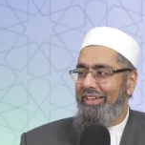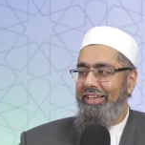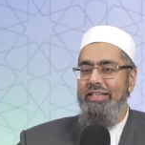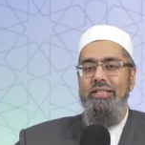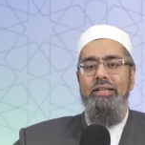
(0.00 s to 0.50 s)

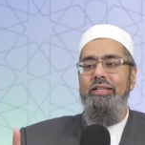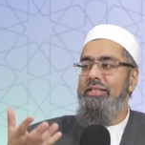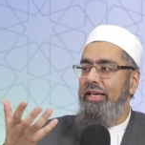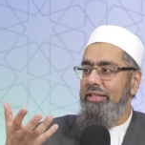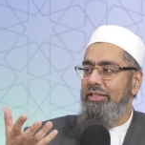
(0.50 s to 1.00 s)
is an
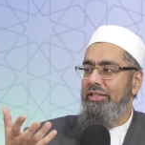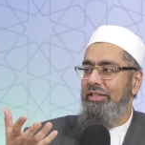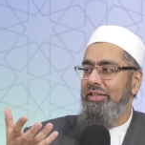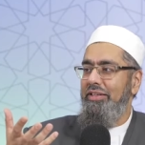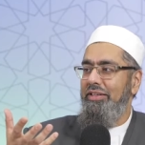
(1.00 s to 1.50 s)
ascent
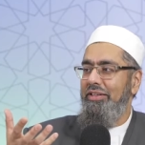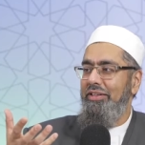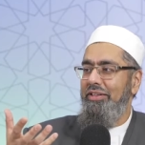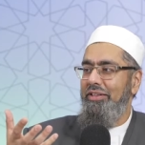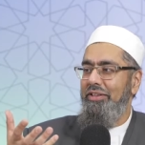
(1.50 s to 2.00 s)

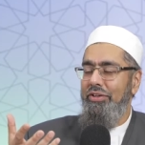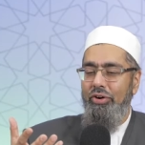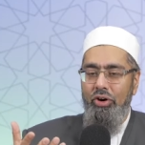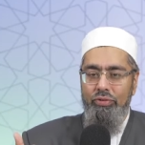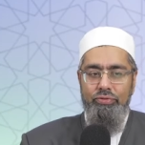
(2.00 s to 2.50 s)

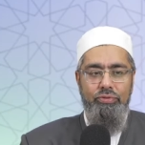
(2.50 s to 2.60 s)
of